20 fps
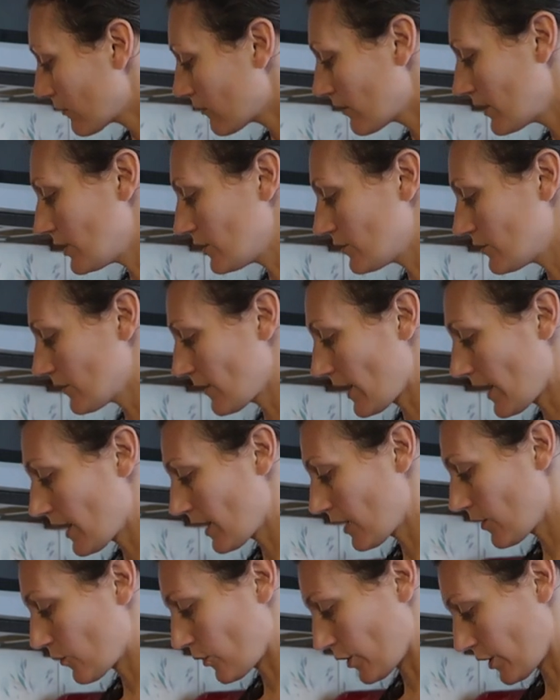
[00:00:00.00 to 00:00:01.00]
when you do
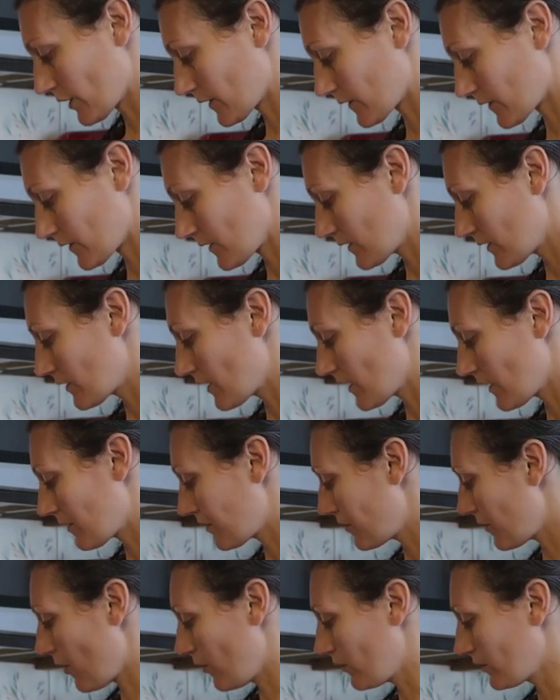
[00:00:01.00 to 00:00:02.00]
that, it works. The
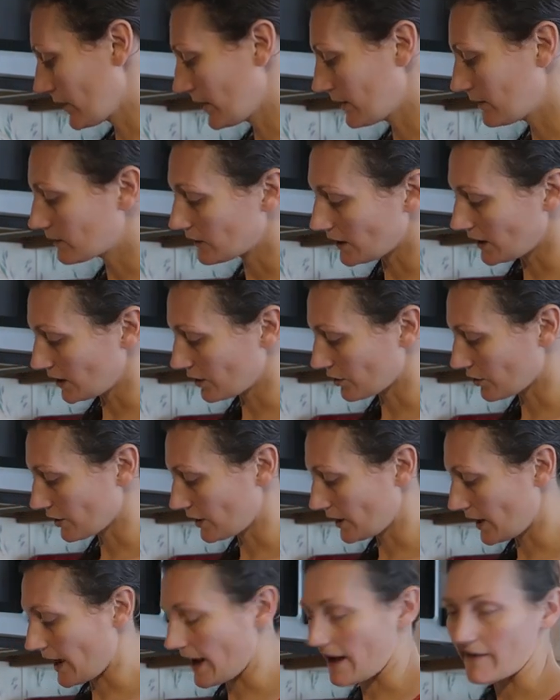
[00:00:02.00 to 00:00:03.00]
only thing you're
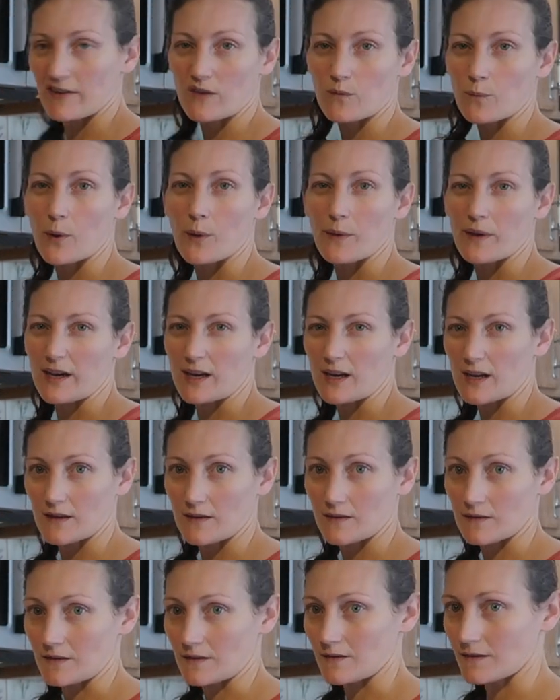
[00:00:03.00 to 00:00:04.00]
gonna have is probably a
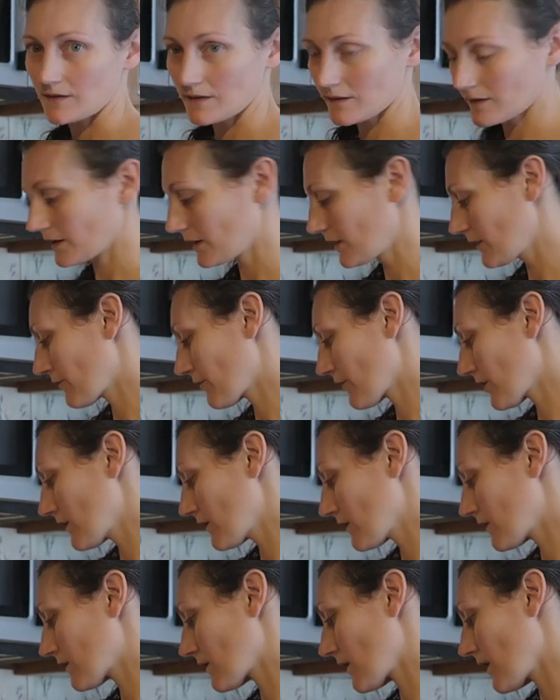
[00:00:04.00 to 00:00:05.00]
consistency
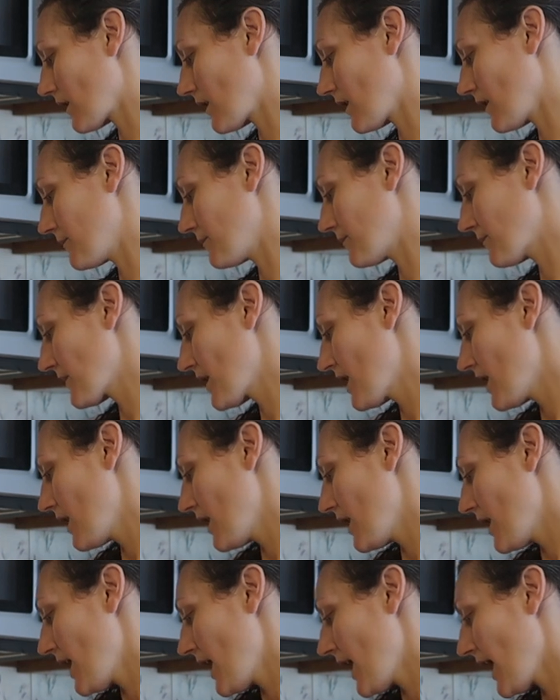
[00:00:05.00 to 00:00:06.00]
difference. Um,
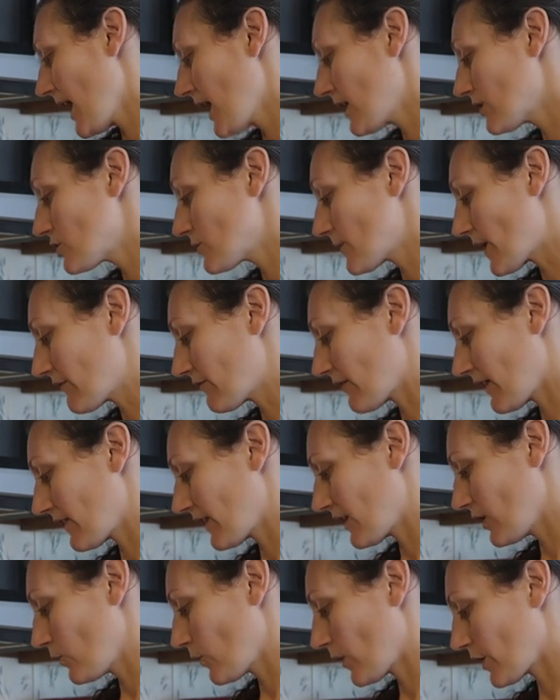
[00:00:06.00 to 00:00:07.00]
And you may
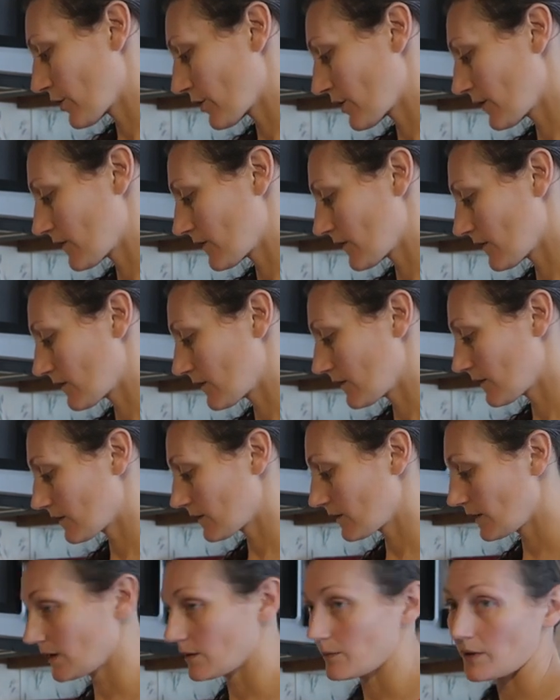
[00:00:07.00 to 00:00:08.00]
find that you want your
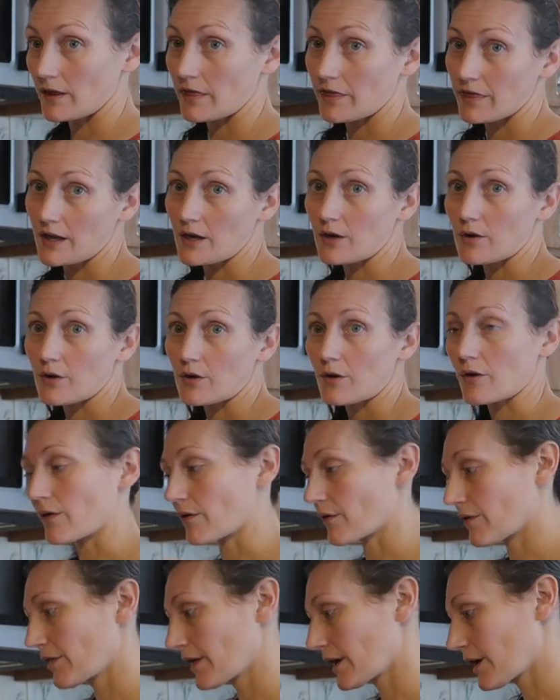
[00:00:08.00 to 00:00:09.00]
consistency to be thinner
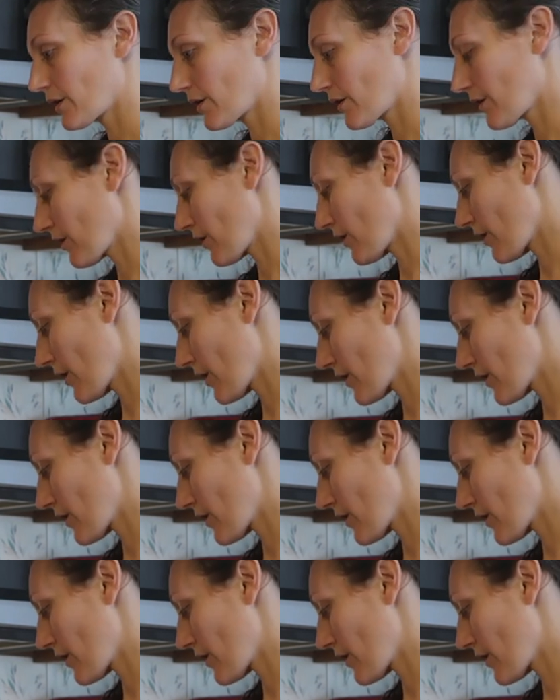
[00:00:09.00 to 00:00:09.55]
or thicker or